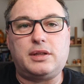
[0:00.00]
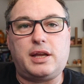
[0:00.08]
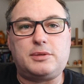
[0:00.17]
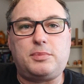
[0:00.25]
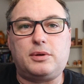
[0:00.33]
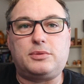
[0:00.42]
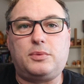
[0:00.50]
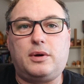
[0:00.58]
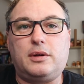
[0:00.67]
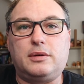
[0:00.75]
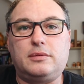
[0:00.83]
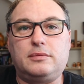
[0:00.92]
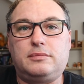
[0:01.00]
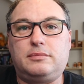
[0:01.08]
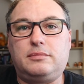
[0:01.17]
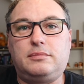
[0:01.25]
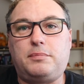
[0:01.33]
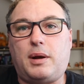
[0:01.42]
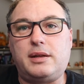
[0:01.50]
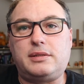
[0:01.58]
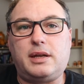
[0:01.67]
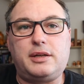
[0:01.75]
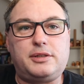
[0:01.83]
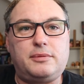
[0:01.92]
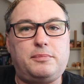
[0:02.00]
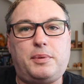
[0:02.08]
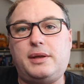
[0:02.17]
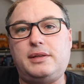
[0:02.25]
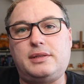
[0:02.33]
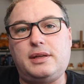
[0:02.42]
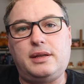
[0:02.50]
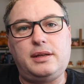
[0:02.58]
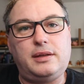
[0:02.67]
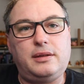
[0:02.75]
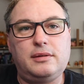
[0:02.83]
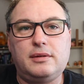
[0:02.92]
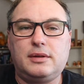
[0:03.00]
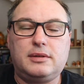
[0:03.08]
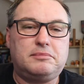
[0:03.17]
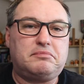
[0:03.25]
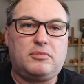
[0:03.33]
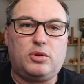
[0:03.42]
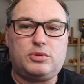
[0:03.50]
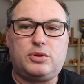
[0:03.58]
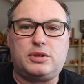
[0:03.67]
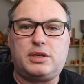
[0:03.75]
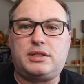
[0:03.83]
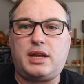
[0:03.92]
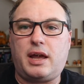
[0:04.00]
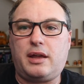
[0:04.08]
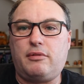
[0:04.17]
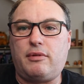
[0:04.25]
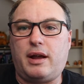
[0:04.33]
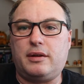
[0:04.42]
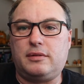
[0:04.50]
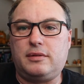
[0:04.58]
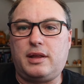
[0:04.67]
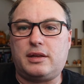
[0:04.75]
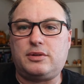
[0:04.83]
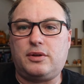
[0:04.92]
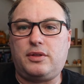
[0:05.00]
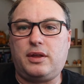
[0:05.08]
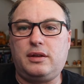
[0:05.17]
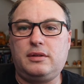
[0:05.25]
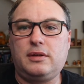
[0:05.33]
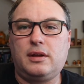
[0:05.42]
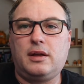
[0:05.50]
on the Xbox One, PlayStation, PC, all sorts of tech around that sort of thing.